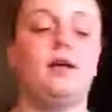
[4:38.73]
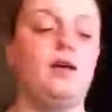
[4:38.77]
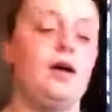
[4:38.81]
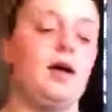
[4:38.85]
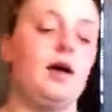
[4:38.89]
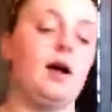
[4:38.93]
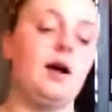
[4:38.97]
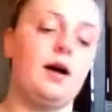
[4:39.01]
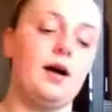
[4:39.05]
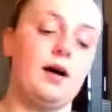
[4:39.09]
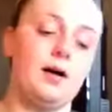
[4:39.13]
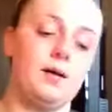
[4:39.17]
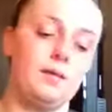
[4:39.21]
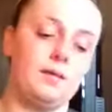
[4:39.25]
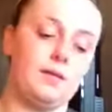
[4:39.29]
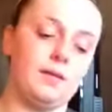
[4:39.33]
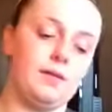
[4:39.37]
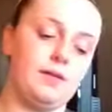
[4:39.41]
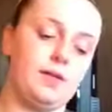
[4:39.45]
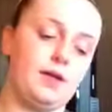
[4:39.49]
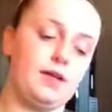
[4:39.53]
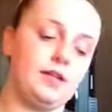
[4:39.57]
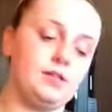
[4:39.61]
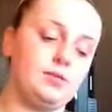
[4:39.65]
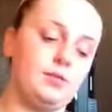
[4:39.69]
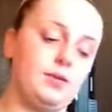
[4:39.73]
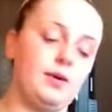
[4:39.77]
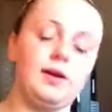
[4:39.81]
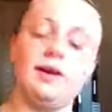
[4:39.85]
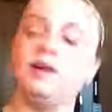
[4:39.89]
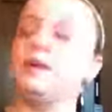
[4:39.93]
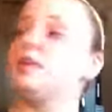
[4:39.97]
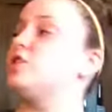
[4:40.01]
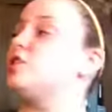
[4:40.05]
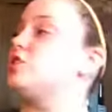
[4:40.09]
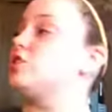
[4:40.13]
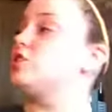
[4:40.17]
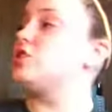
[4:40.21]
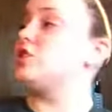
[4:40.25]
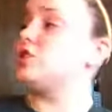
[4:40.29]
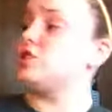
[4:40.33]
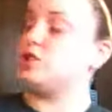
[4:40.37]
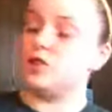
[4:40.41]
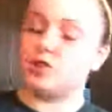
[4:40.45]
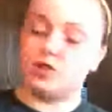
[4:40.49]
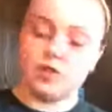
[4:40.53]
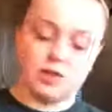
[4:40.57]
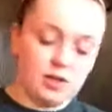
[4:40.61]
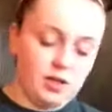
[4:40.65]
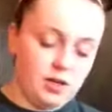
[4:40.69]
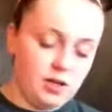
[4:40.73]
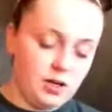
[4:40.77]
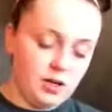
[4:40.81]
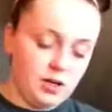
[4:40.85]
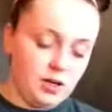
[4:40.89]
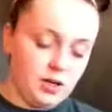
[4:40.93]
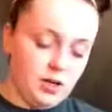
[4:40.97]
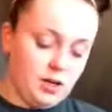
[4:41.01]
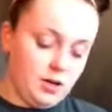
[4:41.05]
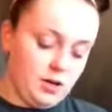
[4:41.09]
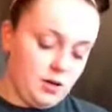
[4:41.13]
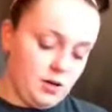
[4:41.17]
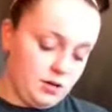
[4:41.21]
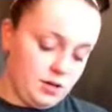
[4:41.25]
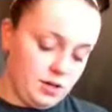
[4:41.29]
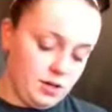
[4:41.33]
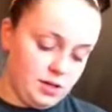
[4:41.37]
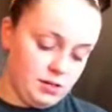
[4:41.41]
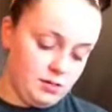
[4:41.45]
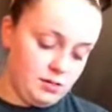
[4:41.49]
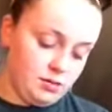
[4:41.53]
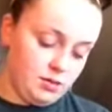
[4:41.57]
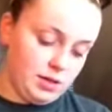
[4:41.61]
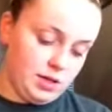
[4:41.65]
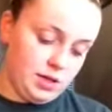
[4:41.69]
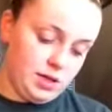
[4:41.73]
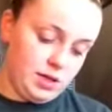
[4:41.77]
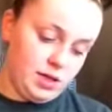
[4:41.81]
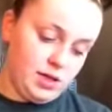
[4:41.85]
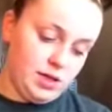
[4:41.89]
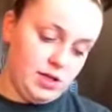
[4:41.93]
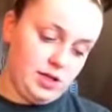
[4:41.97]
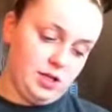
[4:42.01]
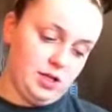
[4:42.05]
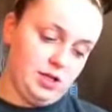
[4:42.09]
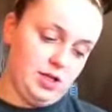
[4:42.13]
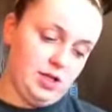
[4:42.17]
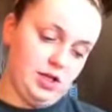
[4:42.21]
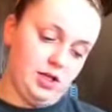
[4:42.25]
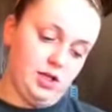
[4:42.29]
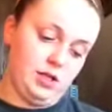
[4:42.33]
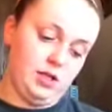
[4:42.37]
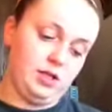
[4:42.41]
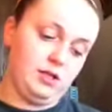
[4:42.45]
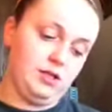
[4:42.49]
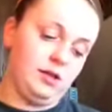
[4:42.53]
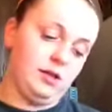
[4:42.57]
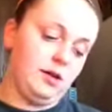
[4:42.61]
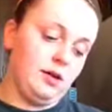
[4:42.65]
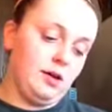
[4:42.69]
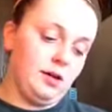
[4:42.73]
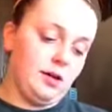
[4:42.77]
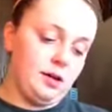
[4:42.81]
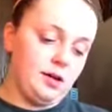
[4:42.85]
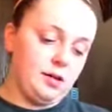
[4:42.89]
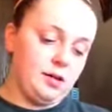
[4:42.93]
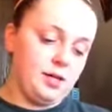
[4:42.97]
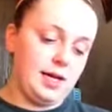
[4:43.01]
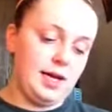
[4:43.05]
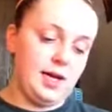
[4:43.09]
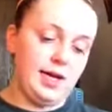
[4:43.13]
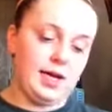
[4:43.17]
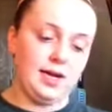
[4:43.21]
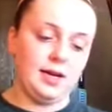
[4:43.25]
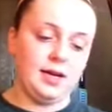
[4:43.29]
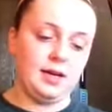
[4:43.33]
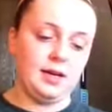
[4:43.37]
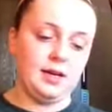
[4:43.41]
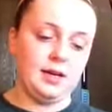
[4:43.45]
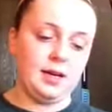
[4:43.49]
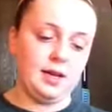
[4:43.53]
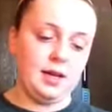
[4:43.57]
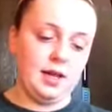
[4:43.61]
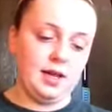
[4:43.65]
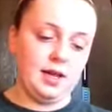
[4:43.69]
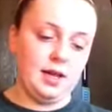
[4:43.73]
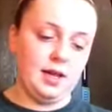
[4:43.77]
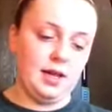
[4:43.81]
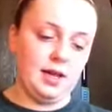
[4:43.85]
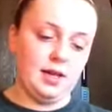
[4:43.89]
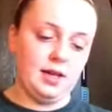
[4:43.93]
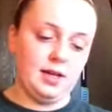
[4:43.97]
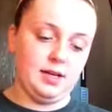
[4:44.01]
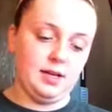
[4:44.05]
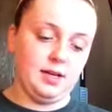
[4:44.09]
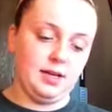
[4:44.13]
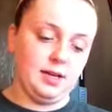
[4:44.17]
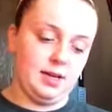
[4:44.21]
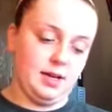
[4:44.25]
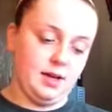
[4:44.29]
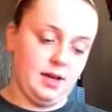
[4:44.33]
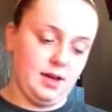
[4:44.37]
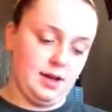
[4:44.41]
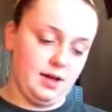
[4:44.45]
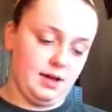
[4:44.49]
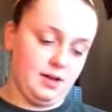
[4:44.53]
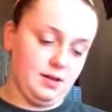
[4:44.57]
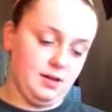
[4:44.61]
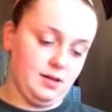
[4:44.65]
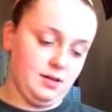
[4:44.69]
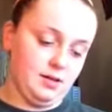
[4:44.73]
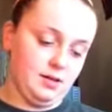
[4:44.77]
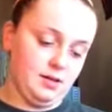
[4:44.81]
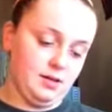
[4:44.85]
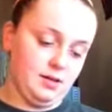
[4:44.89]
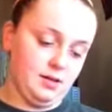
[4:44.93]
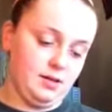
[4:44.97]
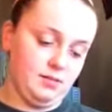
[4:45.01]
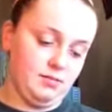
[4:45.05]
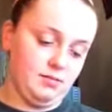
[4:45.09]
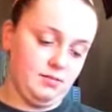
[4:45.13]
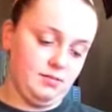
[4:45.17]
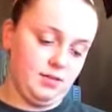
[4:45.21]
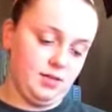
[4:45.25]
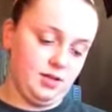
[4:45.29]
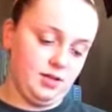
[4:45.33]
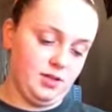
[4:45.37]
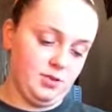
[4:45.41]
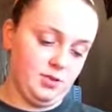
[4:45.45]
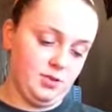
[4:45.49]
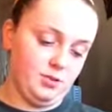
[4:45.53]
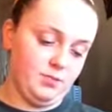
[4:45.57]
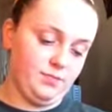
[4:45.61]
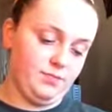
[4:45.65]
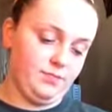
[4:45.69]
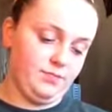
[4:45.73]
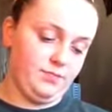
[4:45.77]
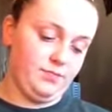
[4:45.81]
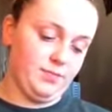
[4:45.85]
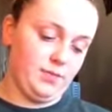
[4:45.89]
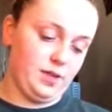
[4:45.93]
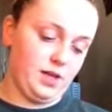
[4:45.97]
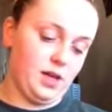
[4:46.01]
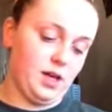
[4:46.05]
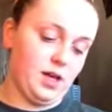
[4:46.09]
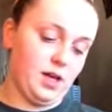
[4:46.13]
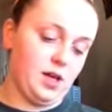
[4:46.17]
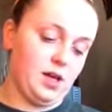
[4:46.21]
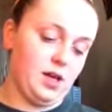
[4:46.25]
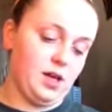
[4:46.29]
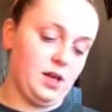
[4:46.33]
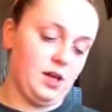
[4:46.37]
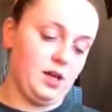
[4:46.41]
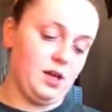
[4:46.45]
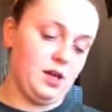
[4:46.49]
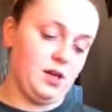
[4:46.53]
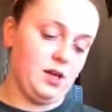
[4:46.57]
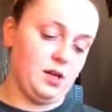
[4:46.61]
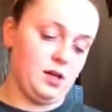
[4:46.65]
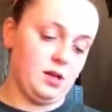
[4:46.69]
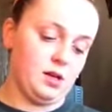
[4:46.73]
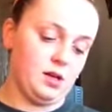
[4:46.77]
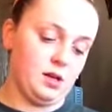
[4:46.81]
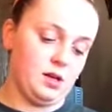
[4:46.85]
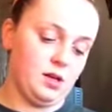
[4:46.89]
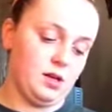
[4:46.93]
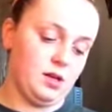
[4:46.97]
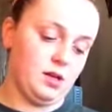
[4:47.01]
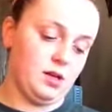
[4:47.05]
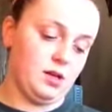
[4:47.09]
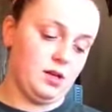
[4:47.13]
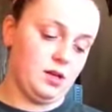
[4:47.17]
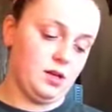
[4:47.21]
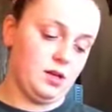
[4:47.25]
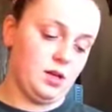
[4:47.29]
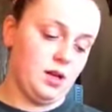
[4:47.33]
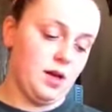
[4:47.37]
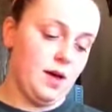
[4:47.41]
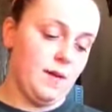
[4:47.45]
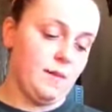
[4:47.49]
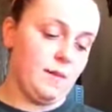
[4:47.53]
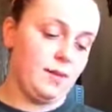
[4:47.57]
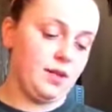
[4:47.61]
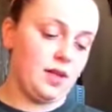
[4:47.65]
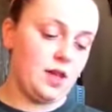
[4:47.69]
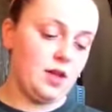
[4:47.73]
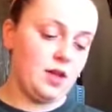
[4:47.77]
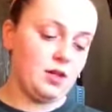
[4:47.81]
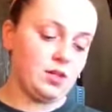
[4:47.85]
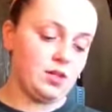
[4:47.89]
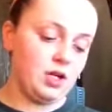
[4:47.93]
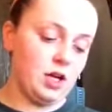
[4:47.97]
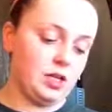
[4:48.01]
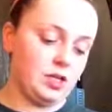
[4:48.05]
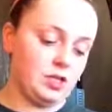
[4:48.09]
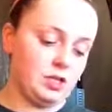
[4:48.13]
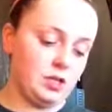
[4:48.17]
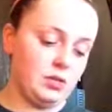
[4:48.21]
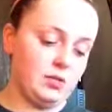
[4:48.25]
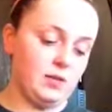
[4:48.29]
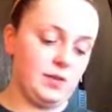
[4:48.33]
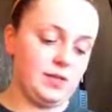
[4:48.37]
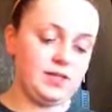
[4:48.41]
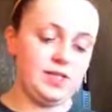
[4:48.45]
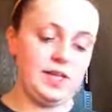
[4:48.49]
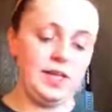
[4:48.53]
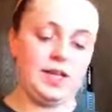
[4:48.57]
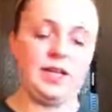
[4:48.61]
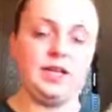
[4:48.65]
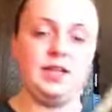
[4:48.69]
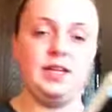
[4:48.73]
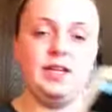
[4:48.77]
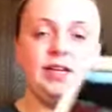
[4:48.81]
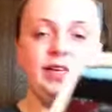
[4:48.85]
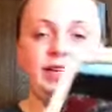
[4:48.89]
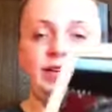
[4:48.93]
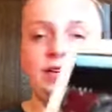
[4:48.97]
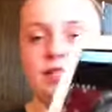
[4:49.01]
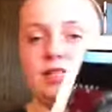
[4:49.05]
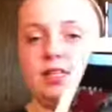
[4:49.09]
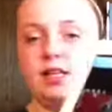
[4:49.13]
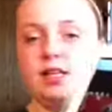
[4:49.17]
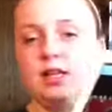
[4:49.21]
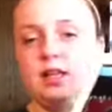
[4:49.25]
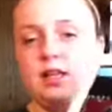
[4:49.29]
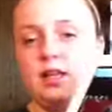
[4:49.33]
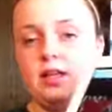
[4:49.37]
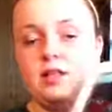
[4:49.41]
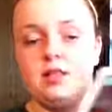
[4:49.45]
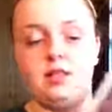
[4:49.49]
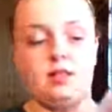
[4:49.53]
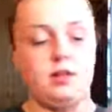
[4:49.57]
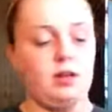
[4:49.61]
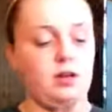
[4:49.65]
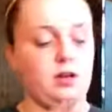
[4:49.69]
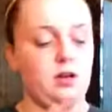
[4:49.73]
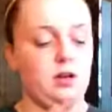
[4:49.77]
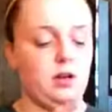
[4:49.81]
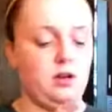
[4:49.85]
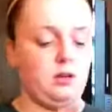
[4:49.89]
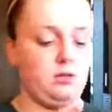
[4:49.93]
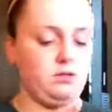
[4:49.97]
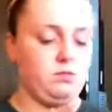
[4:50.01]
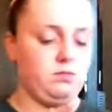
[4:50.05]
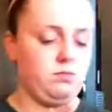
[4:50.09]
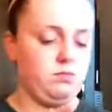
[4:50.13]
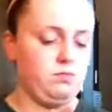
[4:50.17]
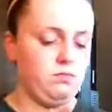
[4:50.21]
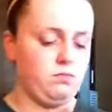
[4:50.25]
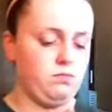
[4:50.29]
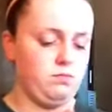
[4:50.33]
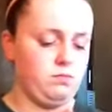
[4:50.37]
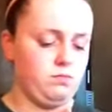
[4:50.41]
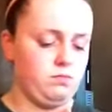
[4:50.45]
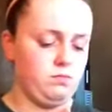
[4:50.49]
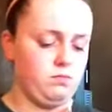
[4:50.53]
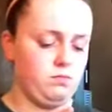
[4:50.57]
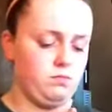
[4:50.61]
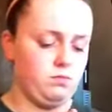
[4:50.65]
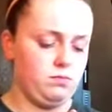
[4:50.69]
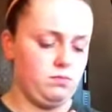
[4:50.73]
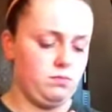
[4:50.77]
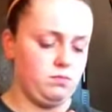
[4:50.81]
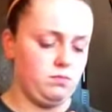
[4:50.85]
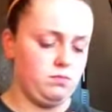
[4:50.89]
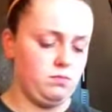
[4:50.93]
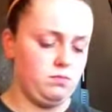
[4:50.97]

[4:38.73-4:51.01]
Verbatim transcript: Um, this one... This one is just tan, and yeah. yeah. But then there's also the ones like this that are. I